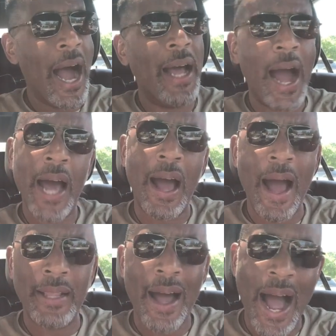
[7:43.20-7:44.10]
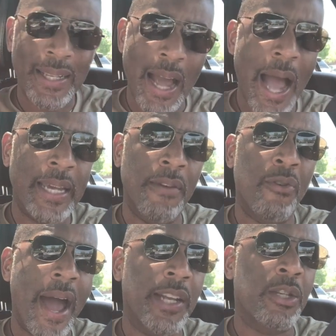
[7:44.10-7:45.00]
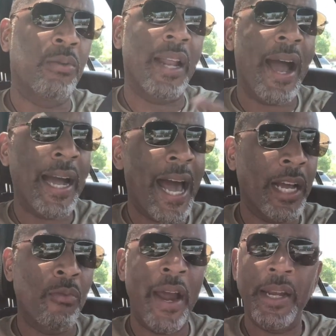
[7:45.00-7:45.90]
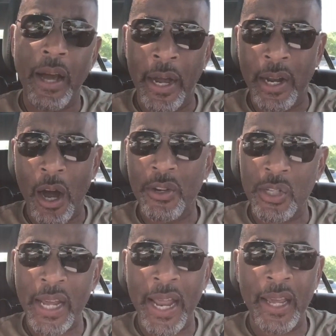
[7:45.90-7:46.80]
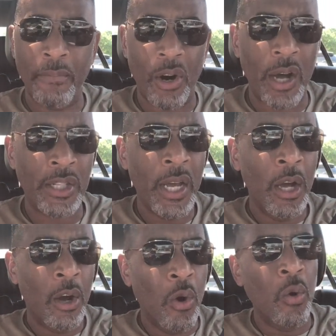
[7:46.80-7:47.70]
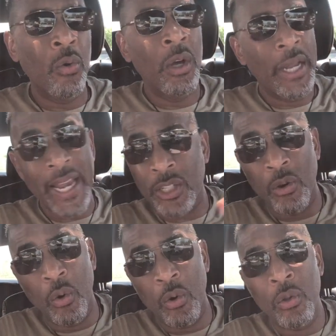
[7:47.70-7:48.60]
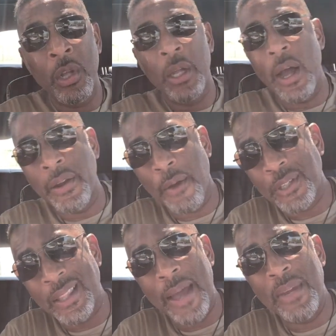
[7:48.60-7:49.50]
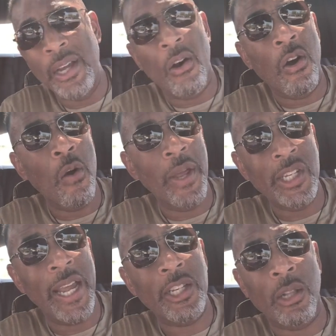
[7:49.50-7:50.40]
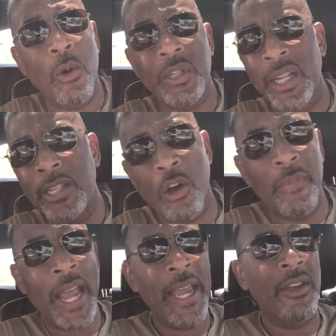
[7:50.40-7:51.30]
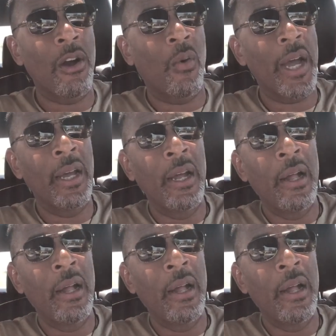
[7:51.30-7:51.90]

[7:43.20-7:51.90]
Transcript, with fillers: I, I, I, I give gratitude that I got a great and understanding boss who is cool enough to let me go home and change clothes and then told me, hey, you know what?